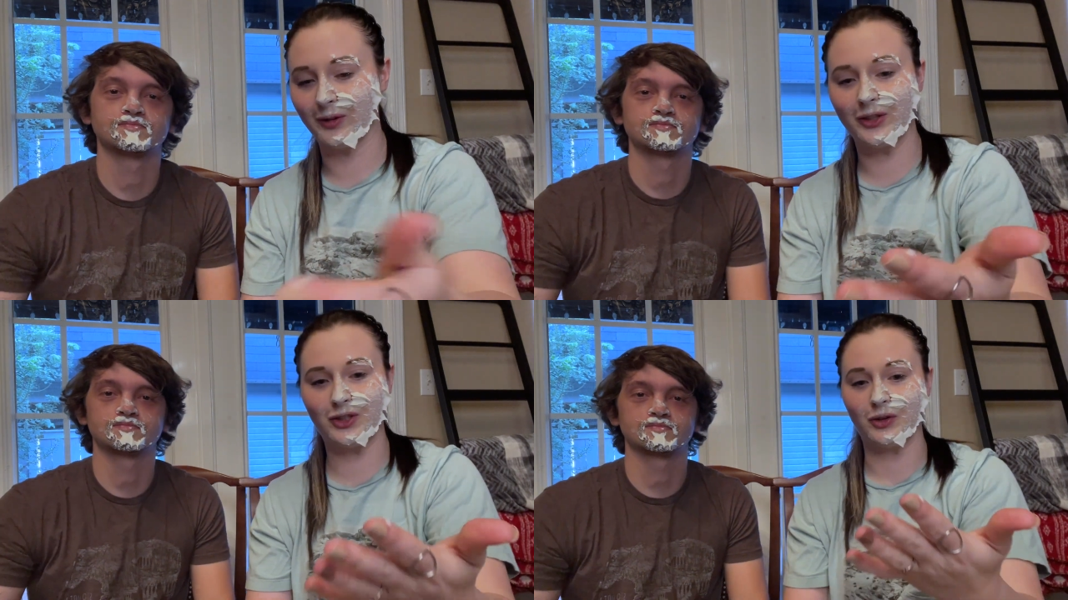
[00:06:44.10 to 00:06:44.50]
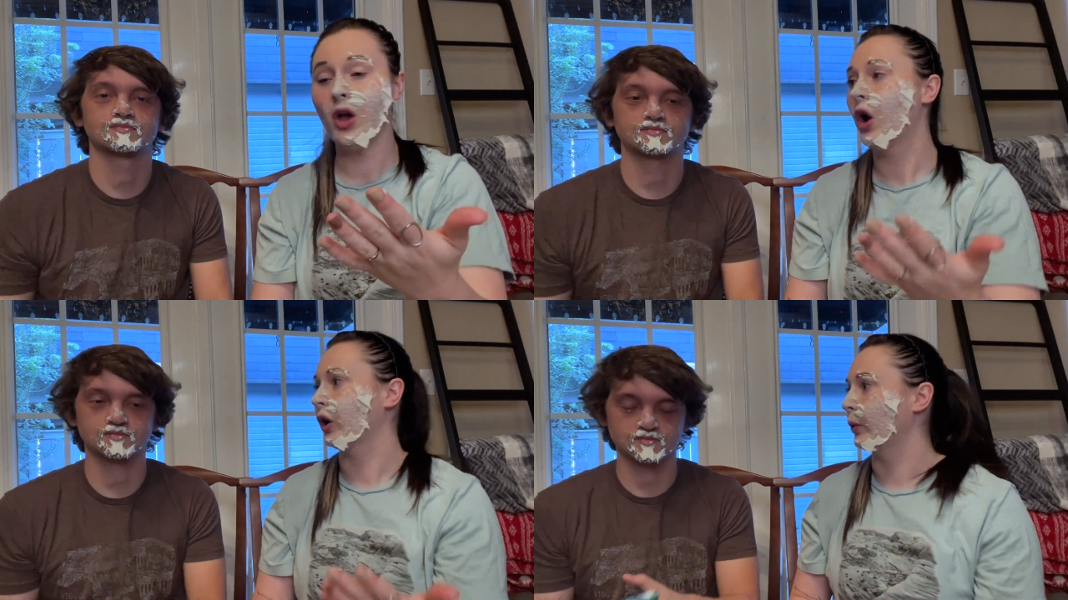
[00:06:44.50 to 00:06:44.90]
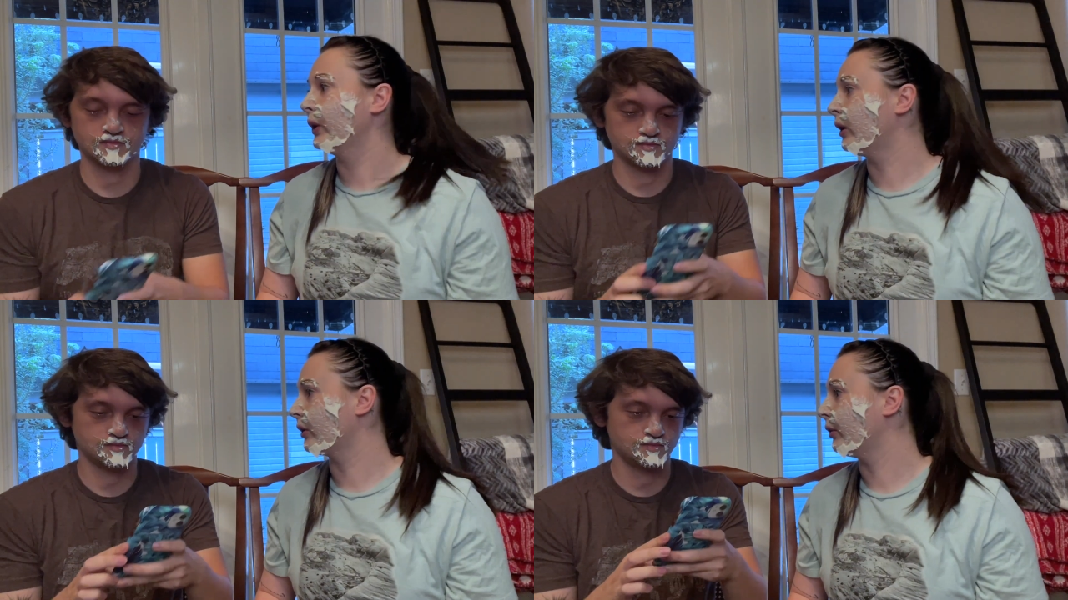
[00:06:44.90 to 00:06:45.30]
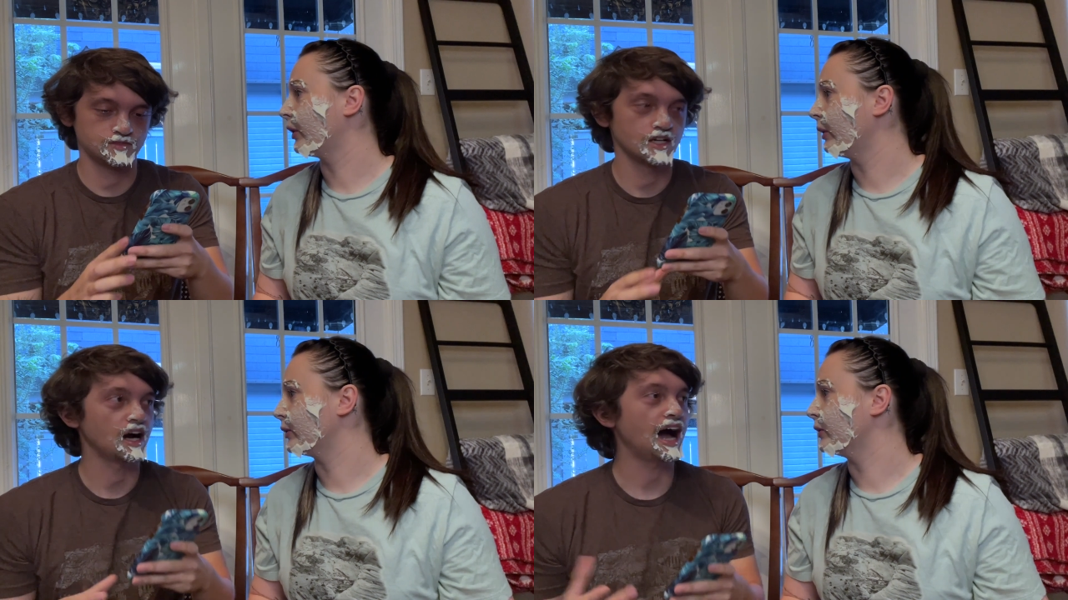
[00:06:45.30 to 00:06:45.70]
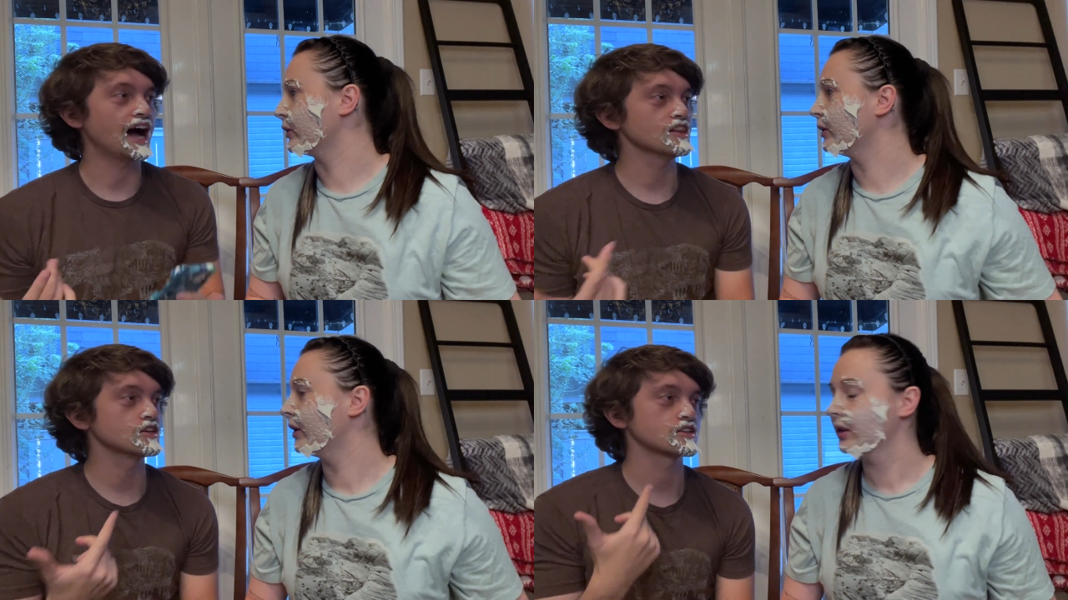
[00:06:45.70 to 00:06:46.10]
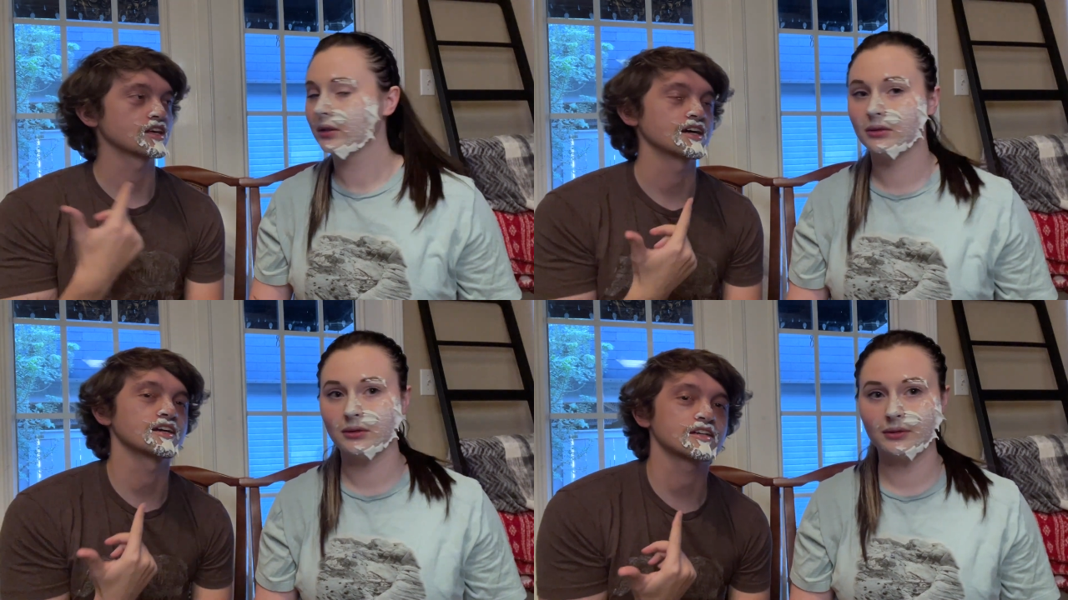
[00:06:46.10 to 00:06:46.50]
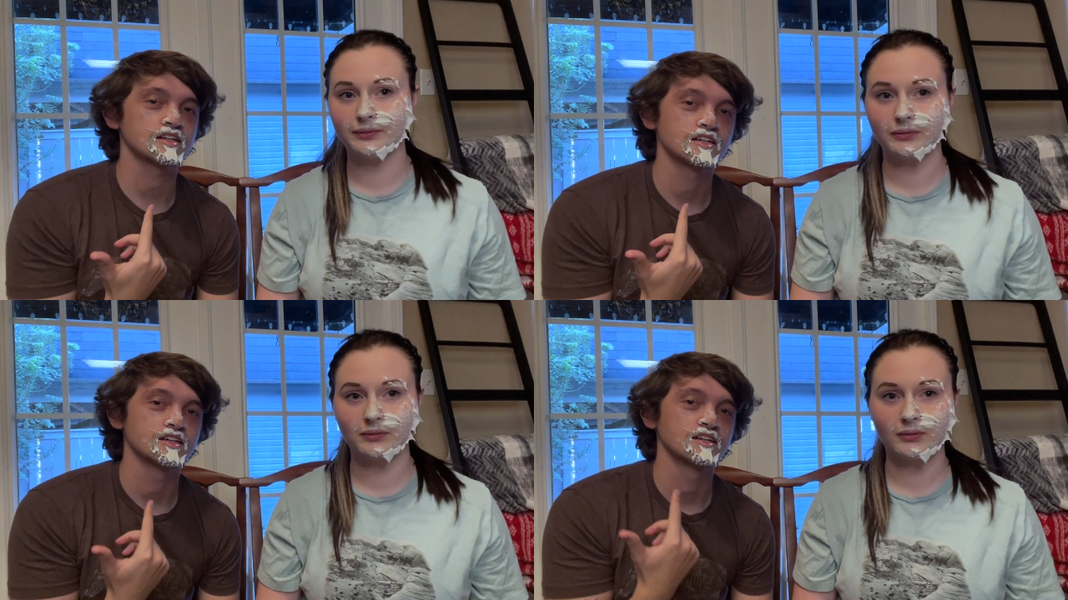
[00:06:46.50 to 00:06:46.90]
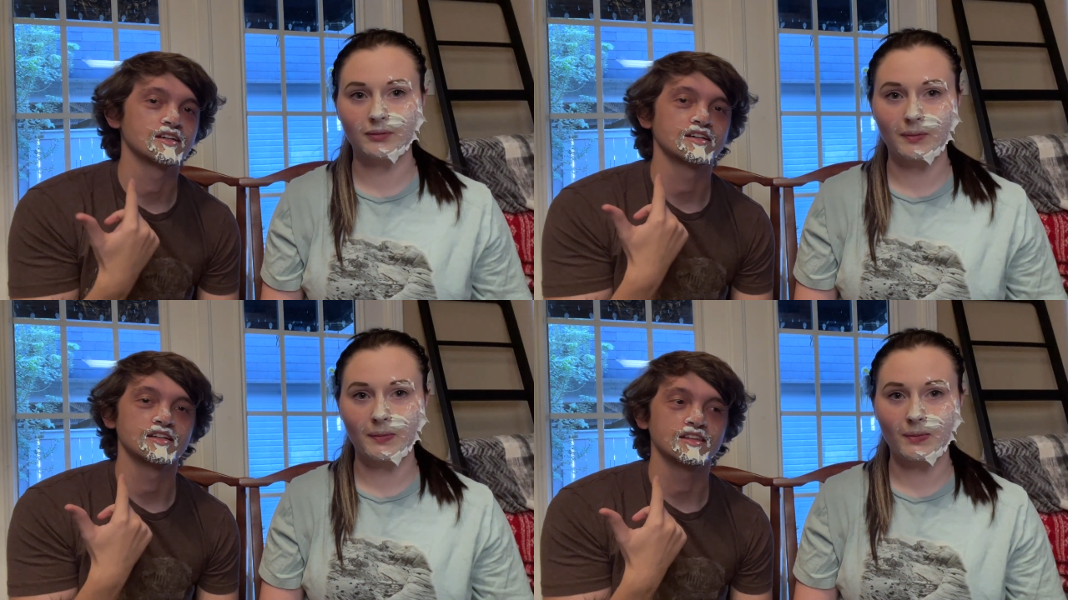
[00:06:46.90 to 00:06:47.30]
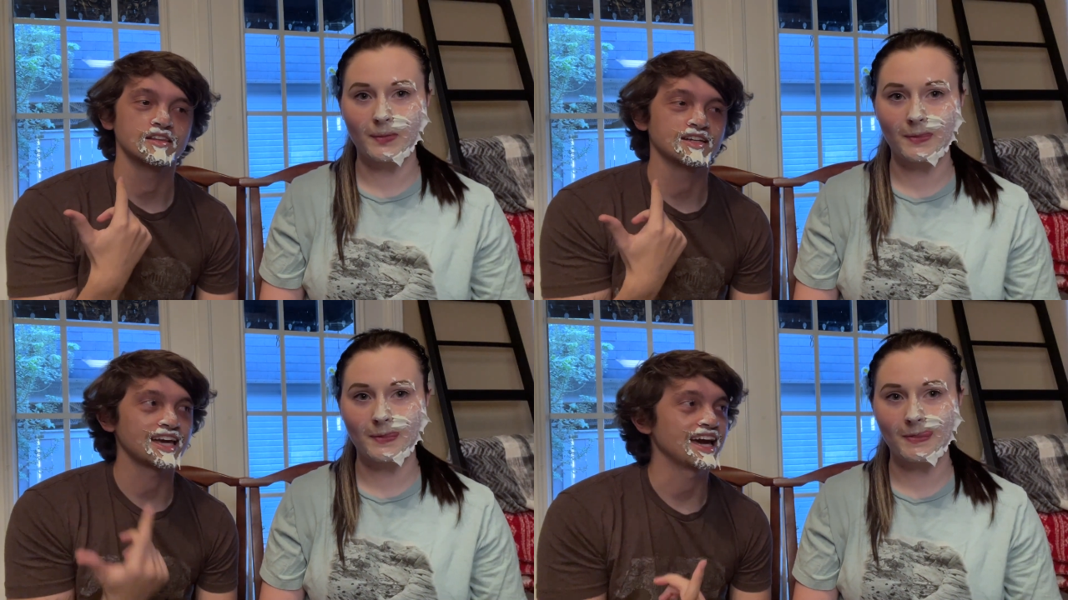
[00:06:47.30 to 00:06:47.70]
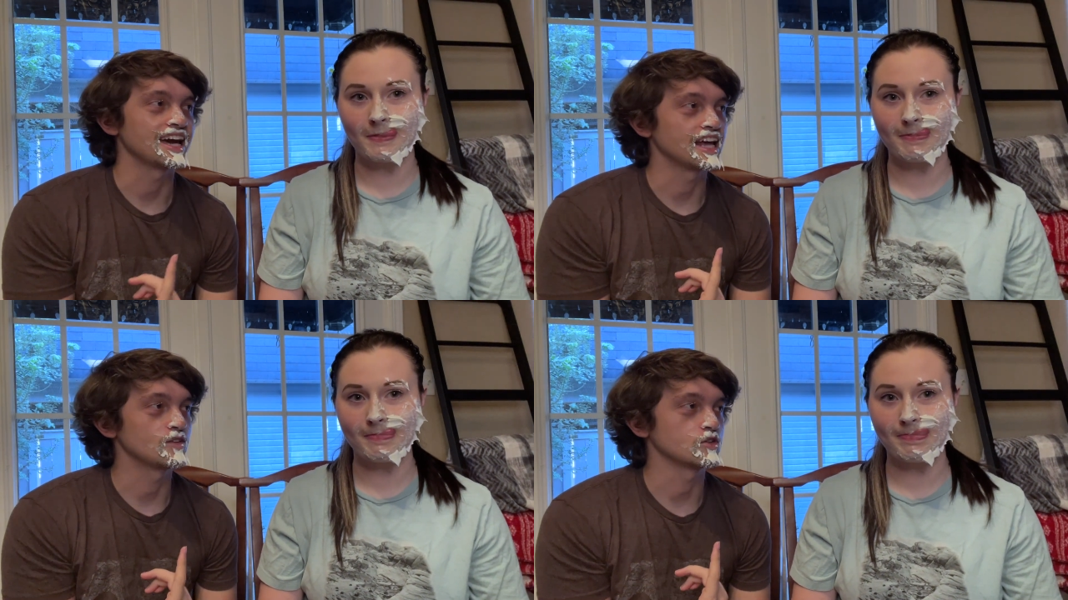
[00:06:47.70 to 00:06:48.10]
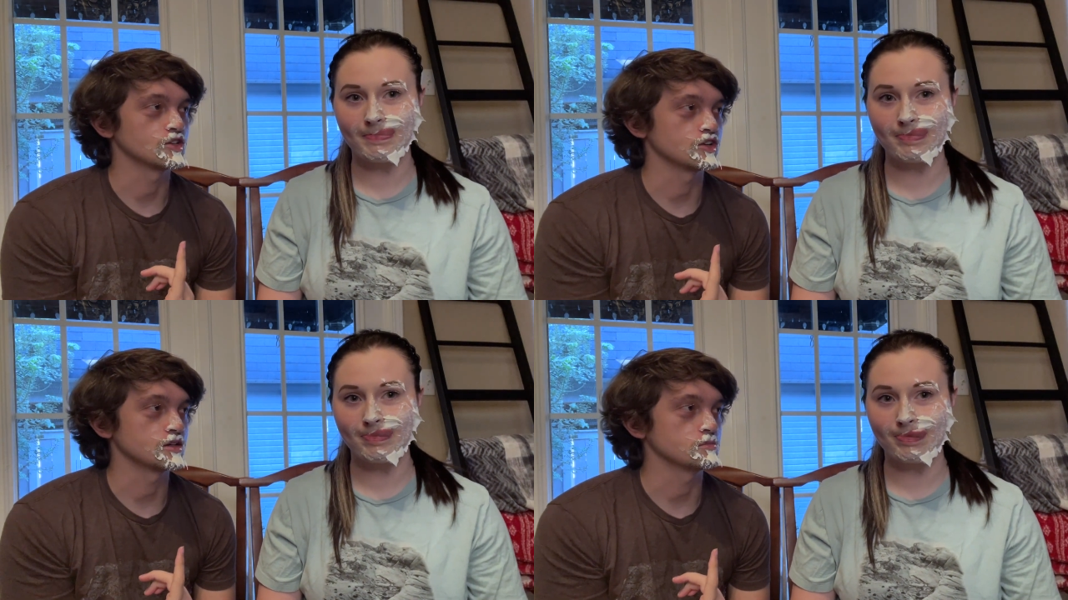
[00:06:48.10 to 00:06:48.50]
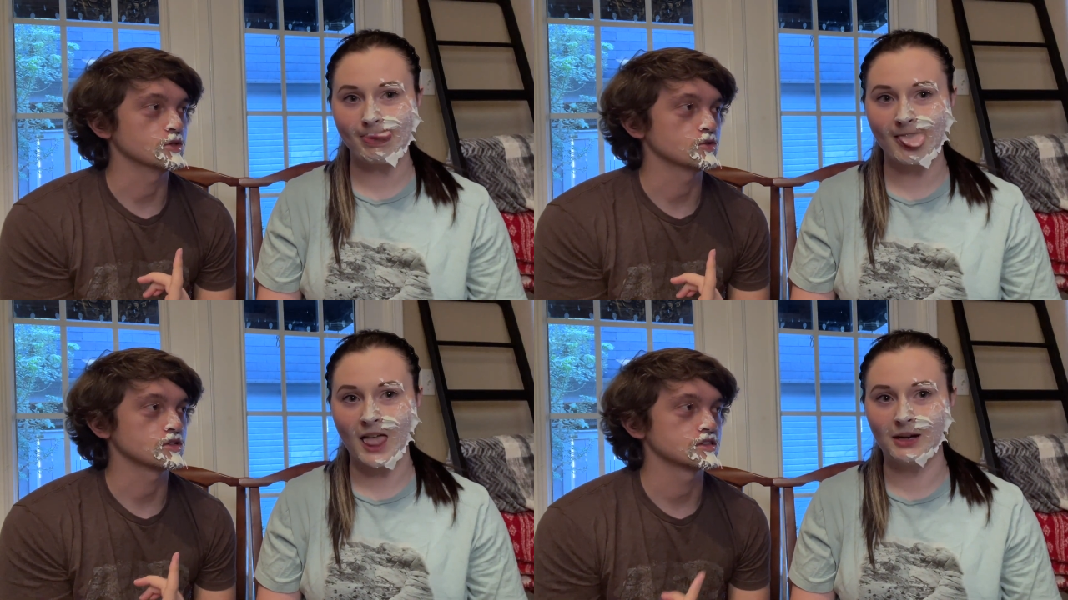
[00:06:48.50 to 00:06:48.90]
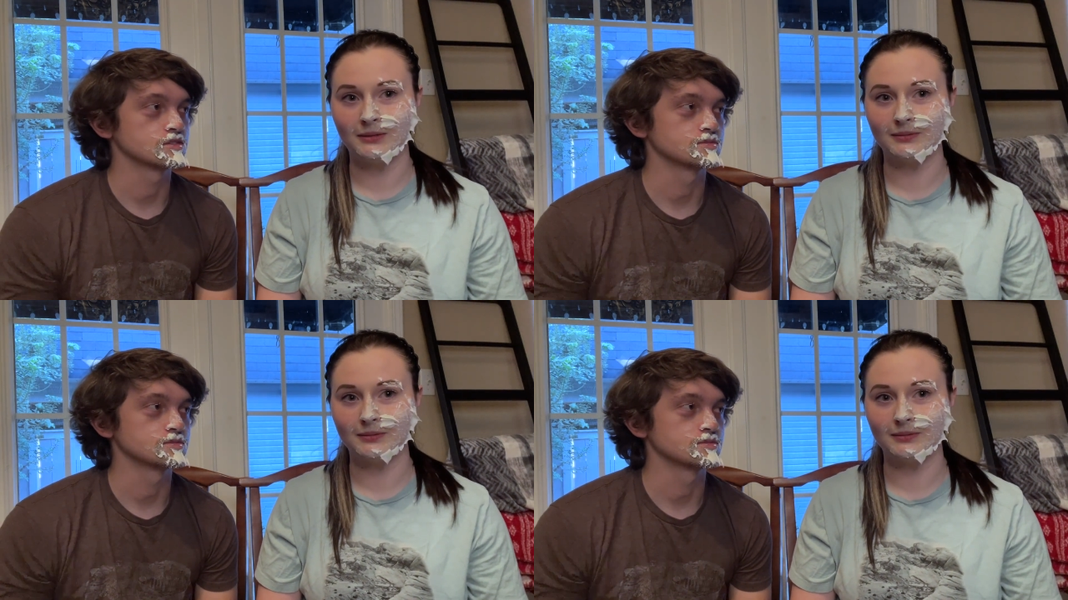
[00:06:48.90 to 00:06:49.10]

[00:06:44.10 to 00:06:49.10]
Speaker 1: cause we don't know what question.
Speaker 2: I look like the cat after it drank milk.